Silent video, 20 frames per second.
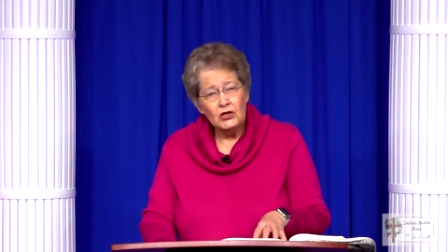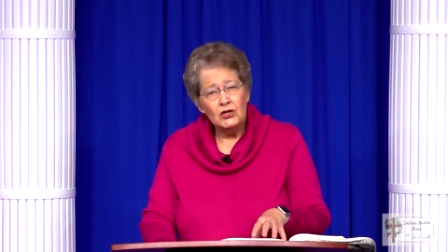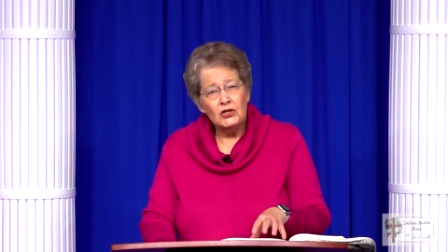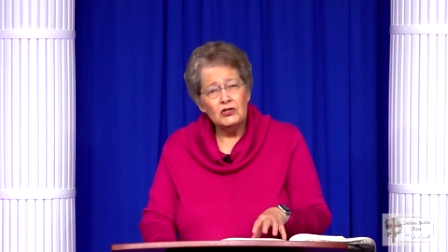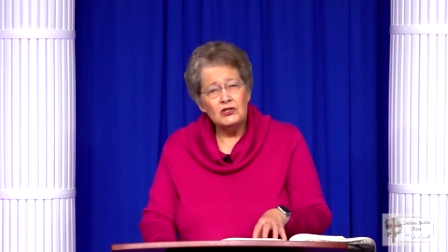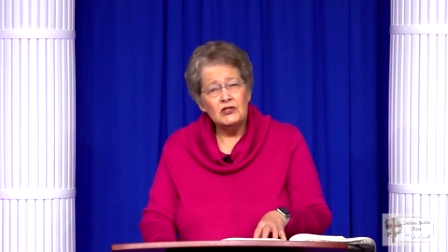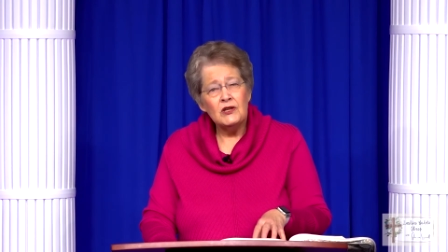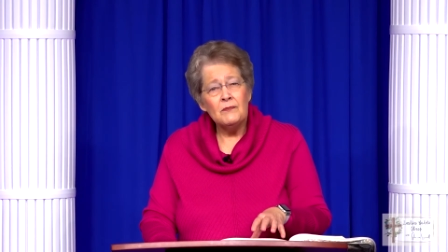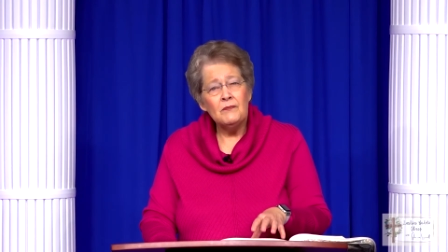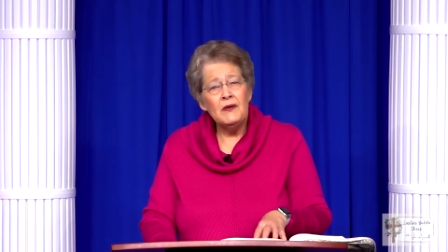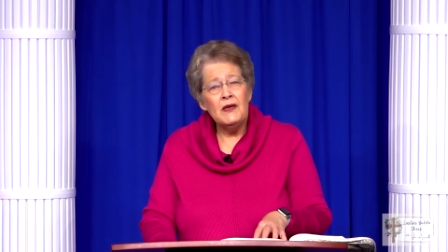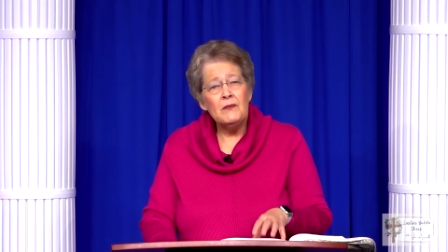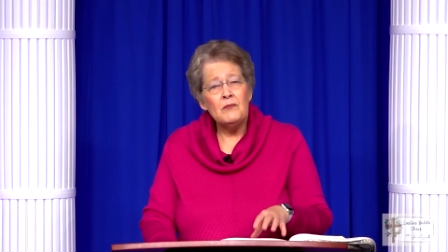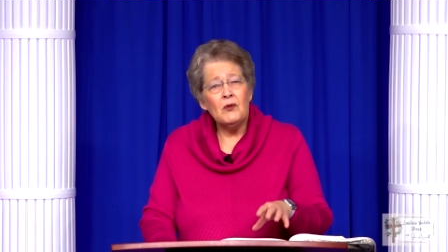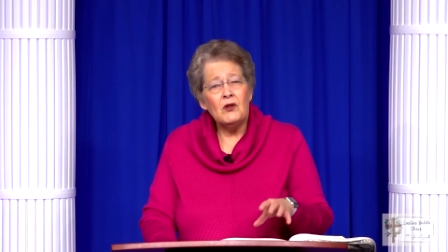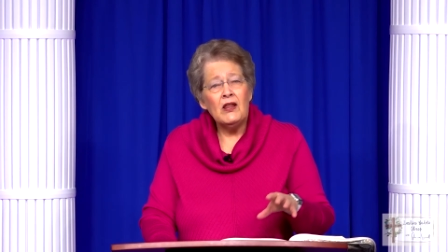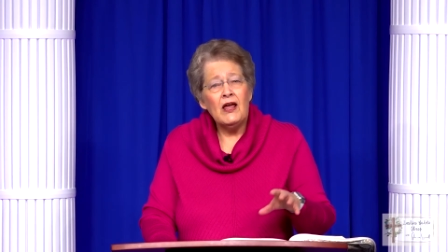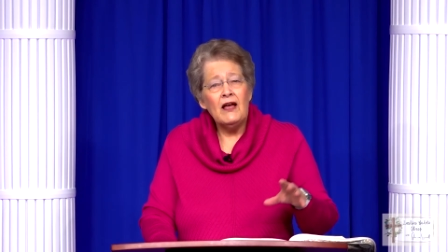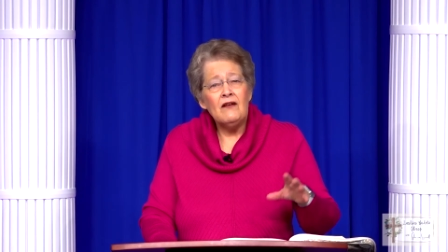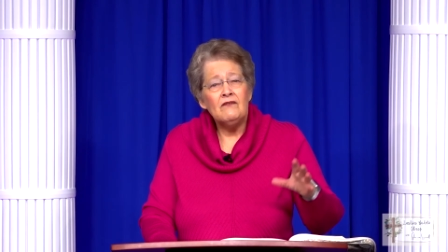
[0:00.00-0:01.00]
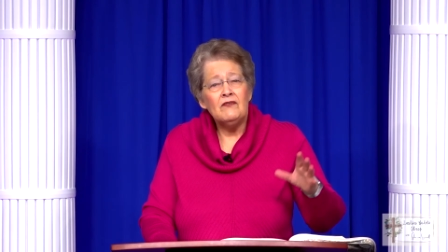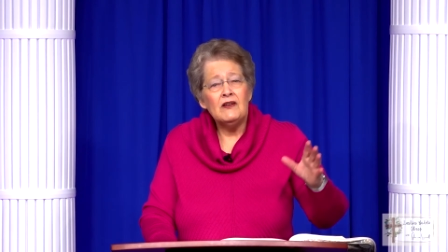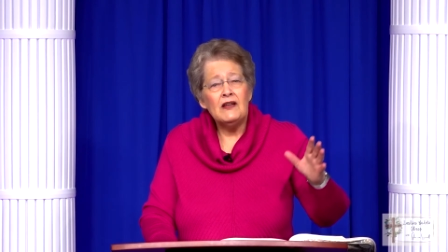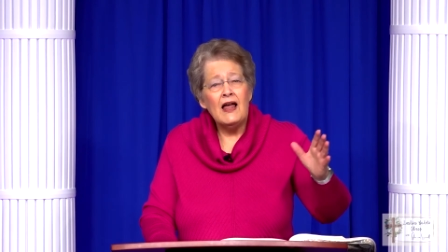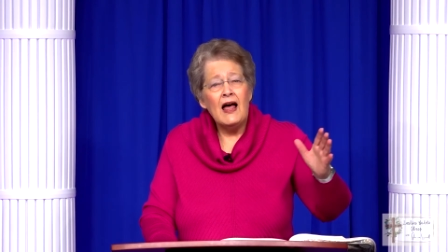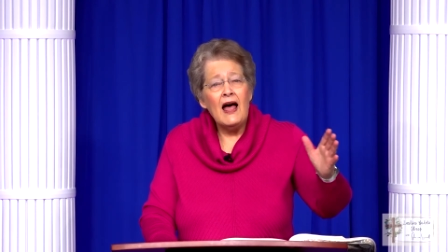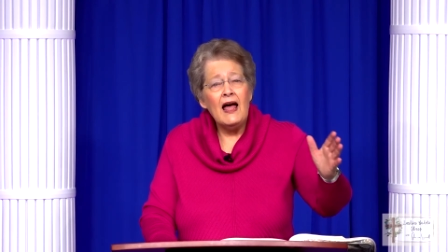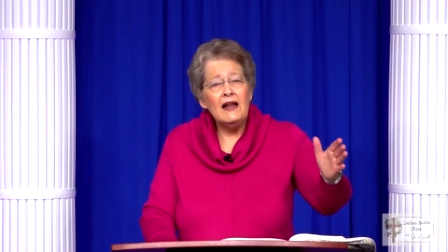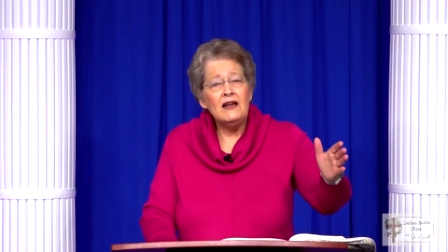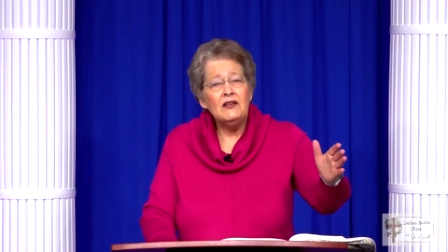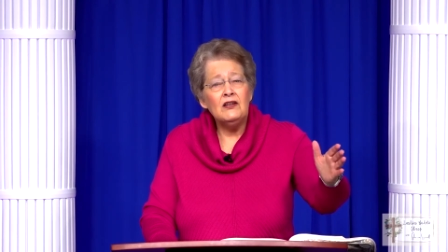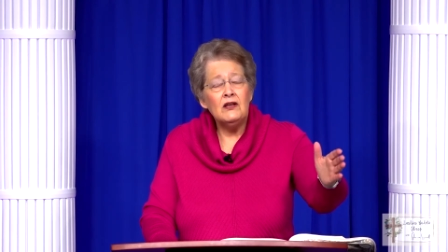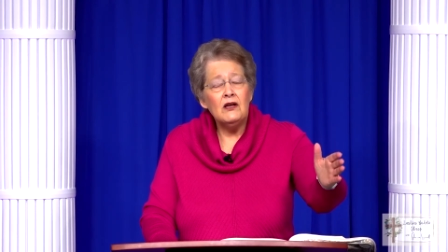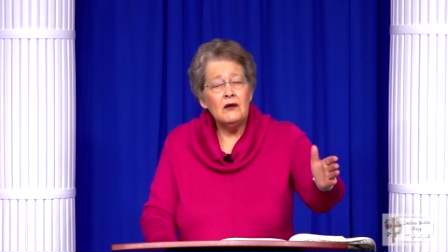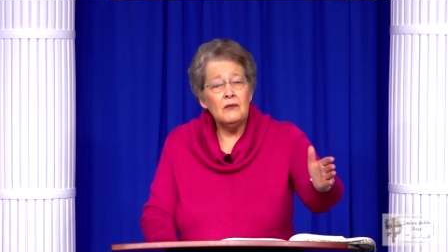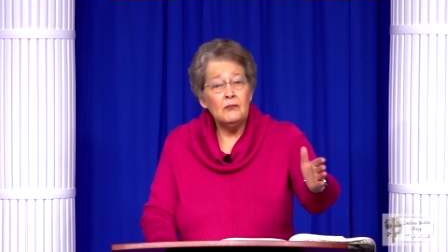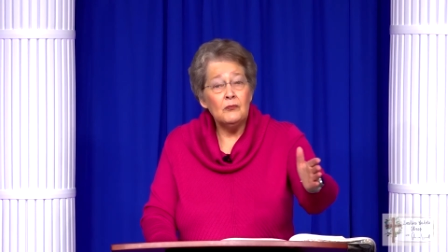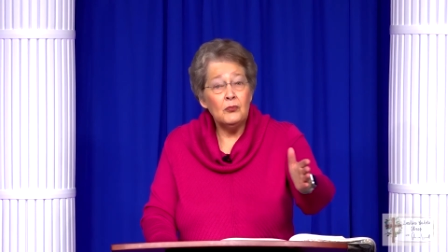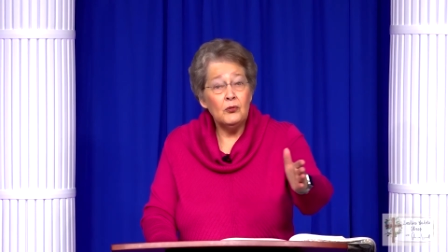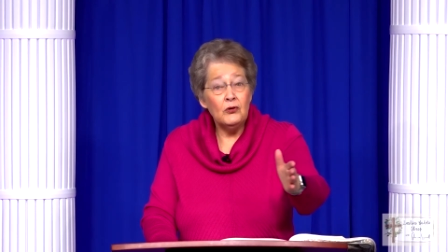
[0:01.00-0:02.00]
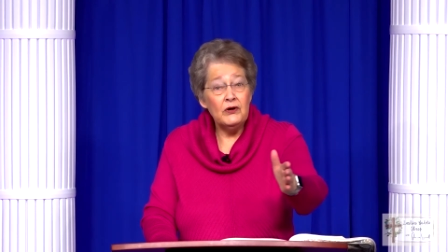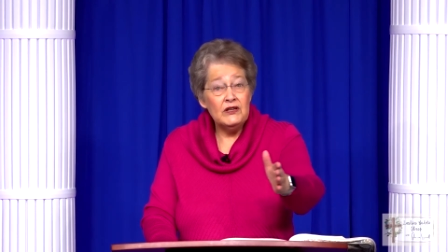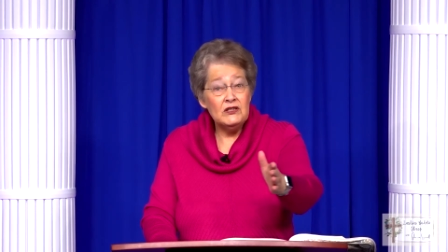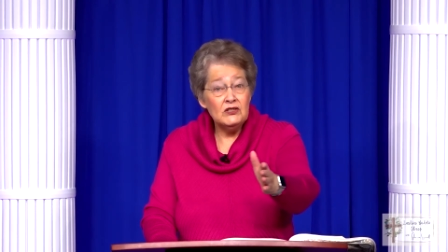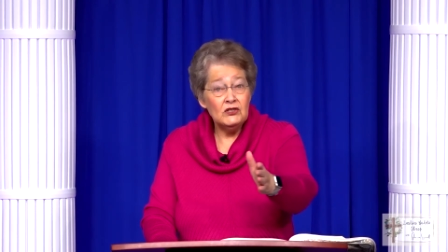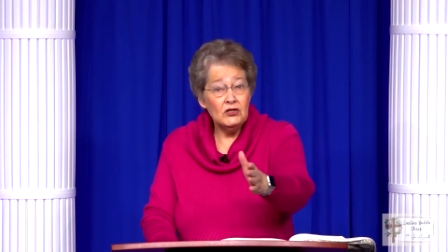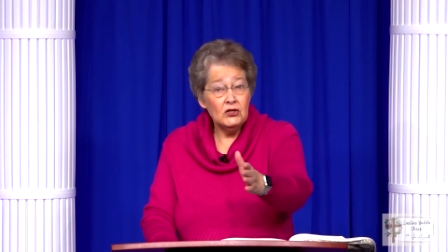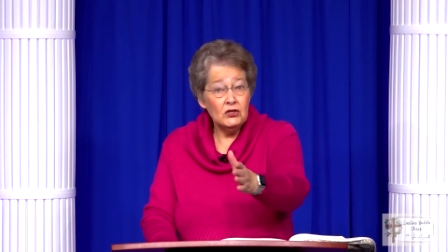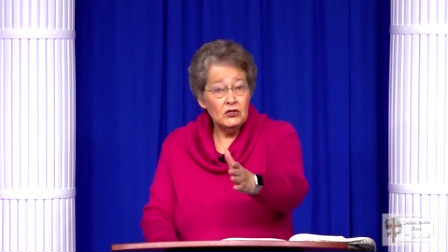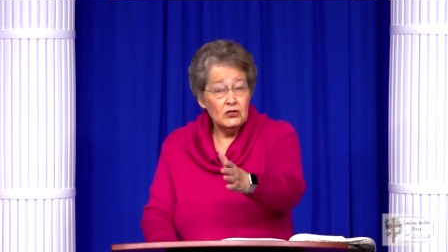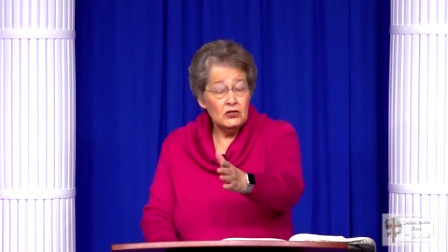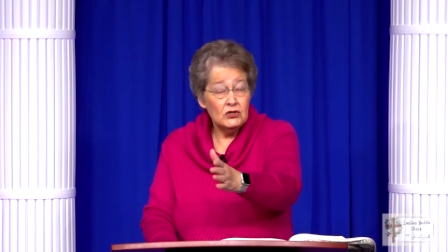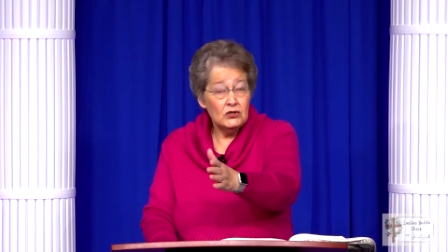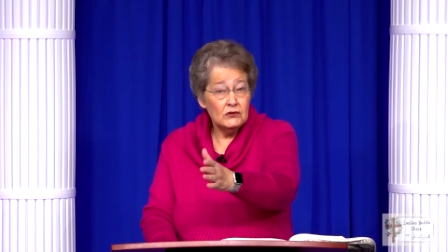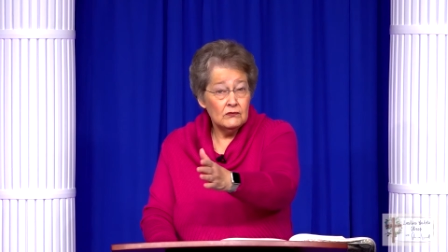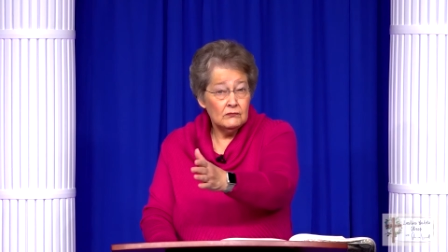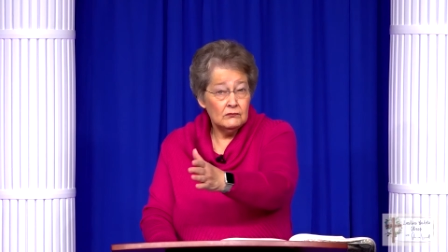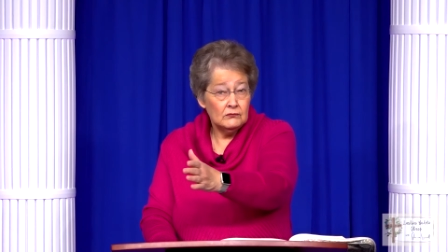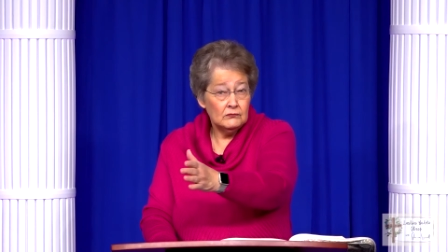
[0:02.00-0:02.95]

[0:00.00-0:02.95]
some people have lined up prisoners,